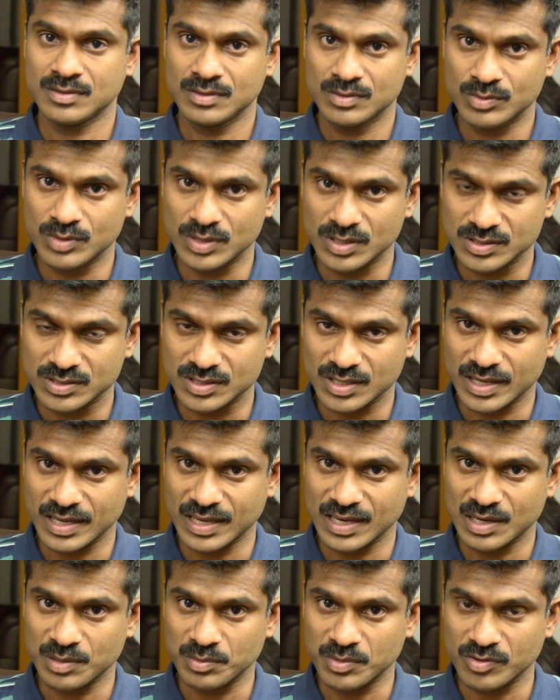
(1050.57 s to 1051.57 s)
Where is the
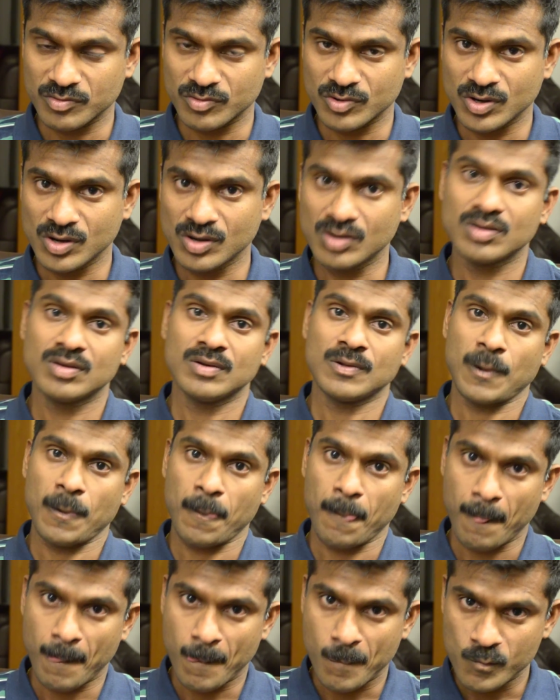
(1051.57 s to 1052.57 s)
kingdom of God?
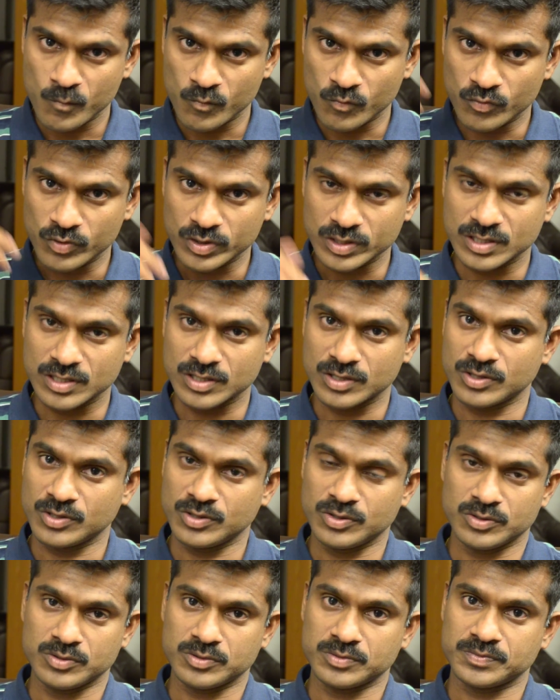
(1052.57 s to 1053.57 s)
Within
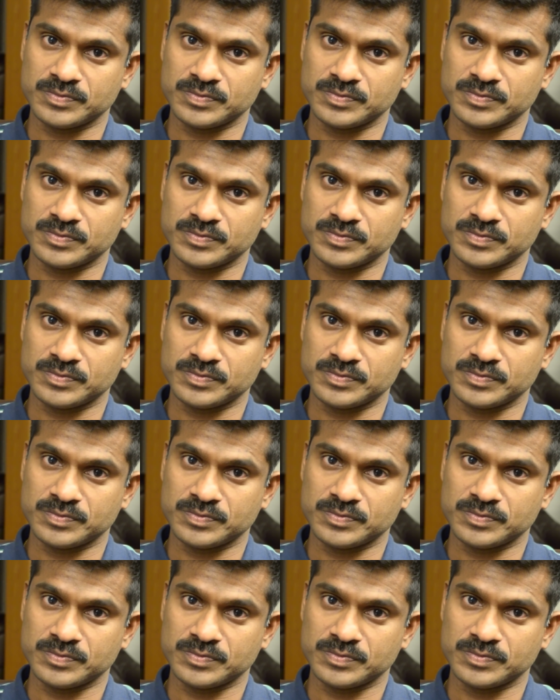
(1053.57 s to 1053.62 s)
you.